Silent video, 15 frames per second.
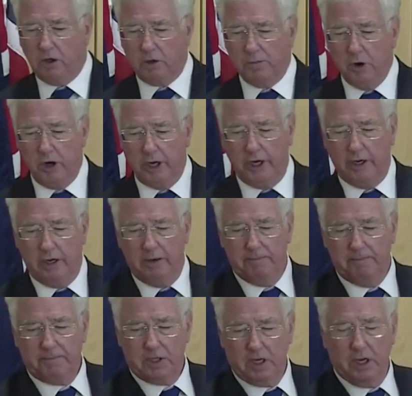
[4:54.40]
leader of the House of
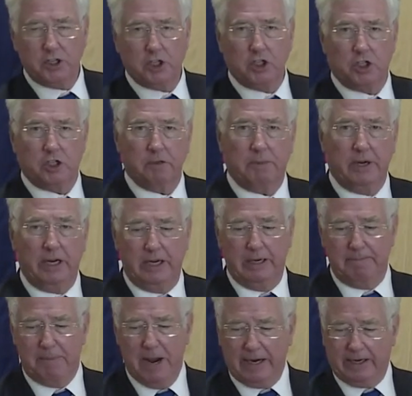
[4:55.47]
Commons, the
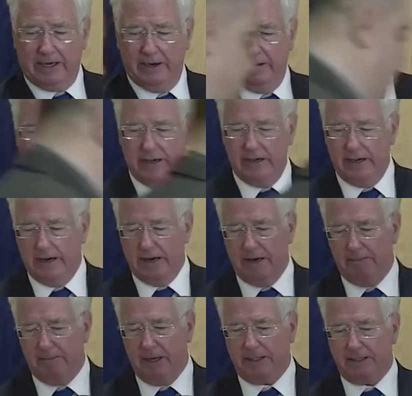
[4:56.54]
Conservative, also a woman,
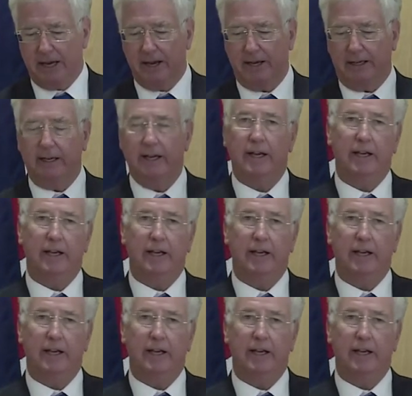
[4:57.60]
has said that she